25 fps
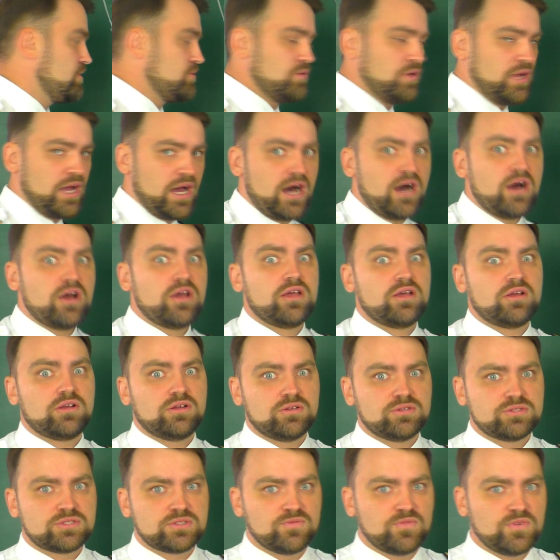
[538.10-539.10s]
to high
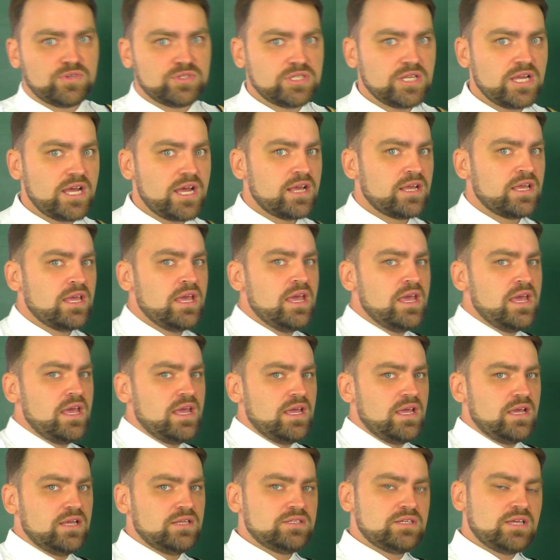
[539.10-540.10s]
angles of attack,
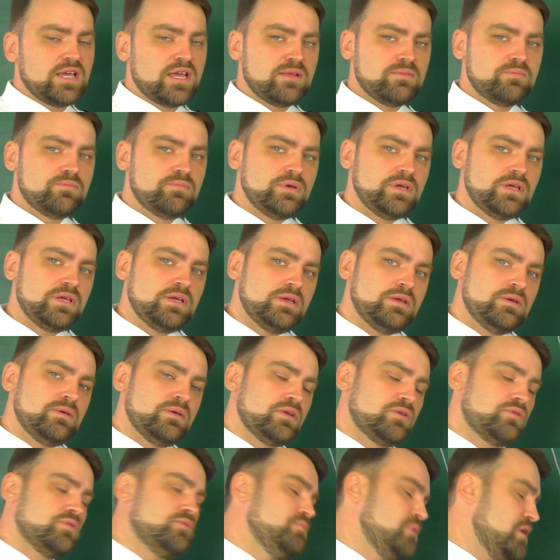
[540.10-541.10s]
it could
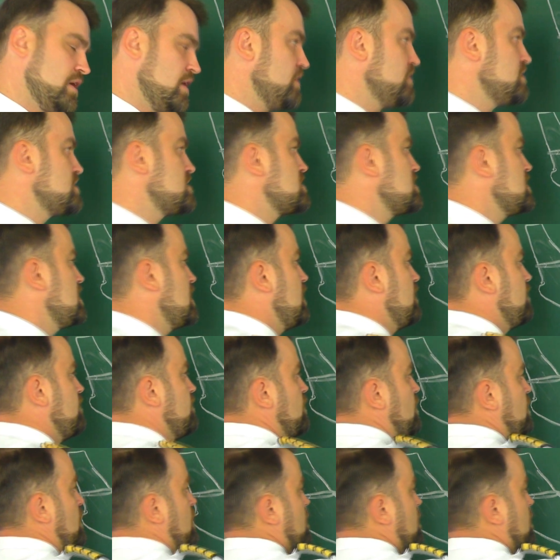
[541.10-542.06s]
be unsafe.